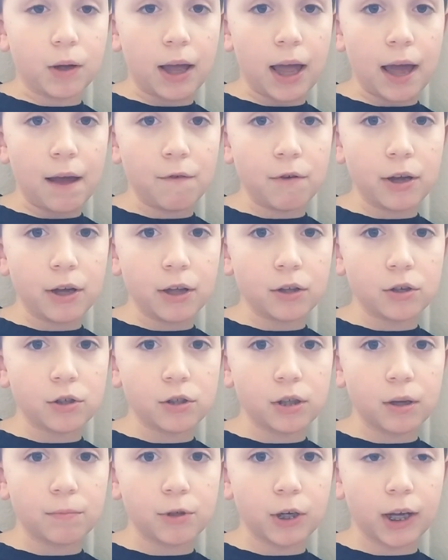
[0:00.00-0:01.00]
Every other
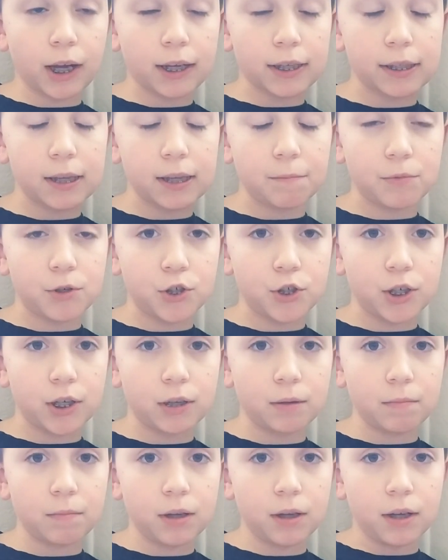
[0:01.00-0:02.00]
subject except
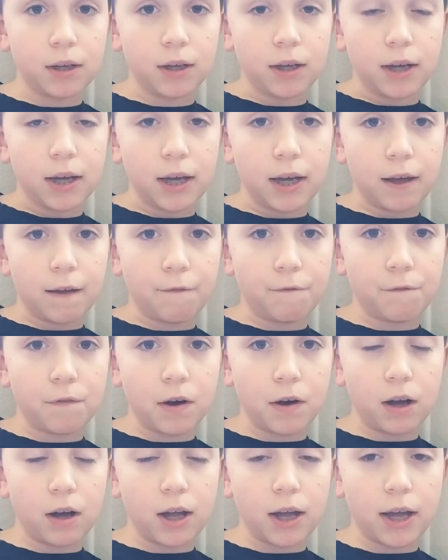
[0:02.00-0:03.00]
gym
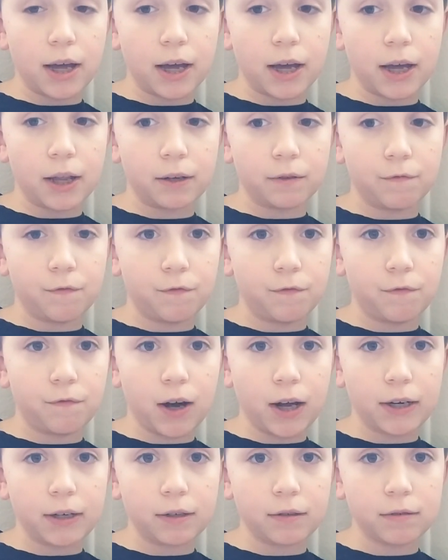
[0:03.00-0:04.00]
and
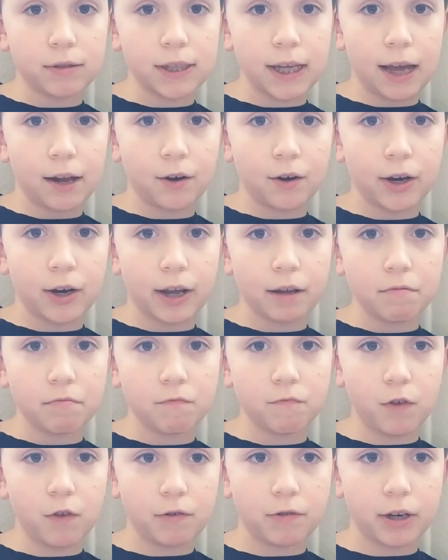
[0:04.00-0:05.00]
fun
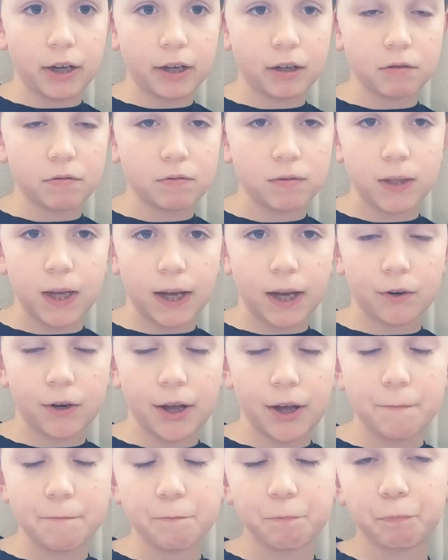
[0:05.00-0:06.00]
day
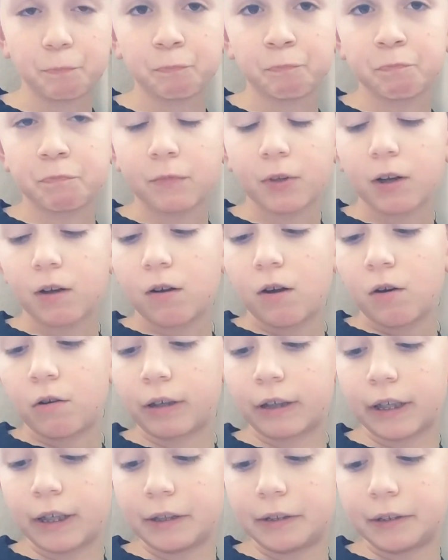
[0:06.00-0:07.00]
Saturday.
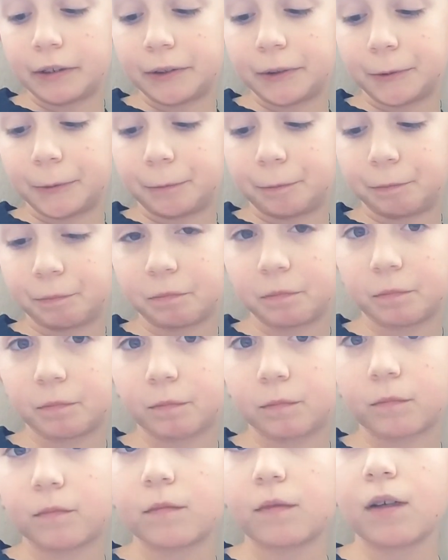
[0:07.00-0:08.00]
We're gonna do.
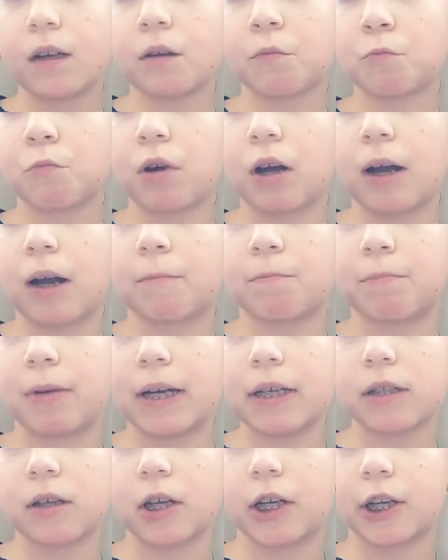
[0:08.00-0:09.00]
I'm
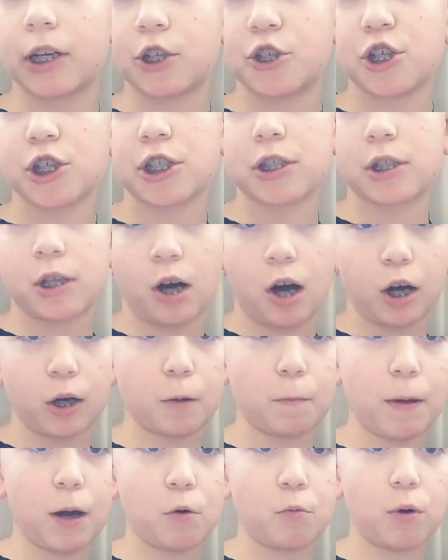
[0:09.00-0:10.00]
basically gonna just talk
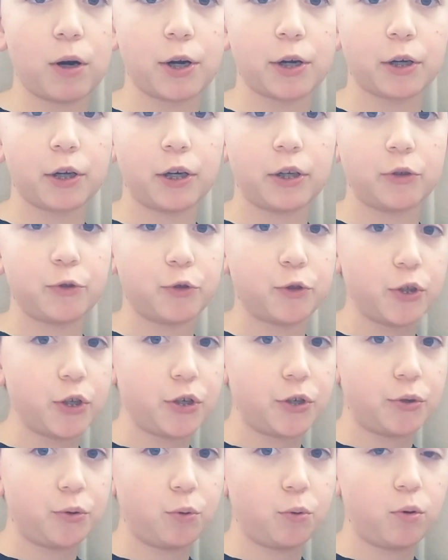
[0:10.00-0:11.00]
about what you're gonna
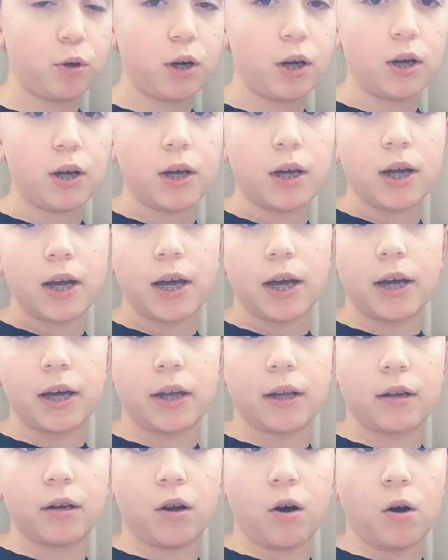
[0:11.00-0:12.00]
do,
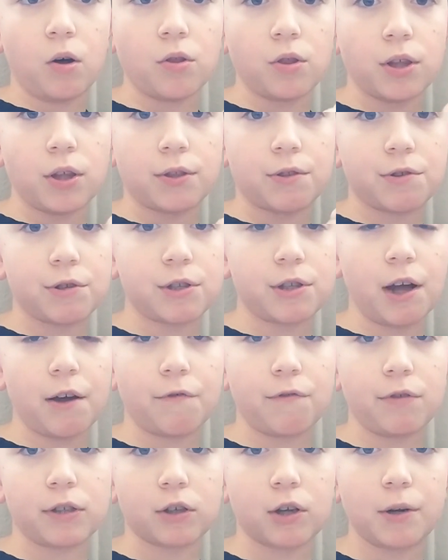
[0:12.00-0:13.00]
and all the
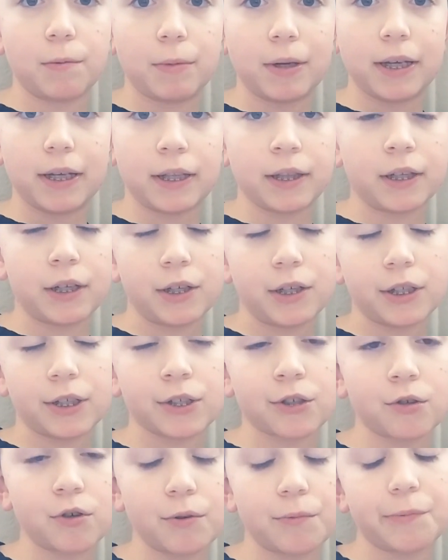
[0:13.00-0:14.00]
stuff is gonna be in the
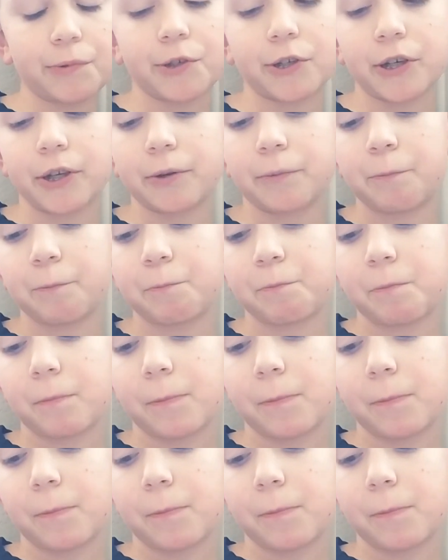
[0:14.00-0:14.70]
description,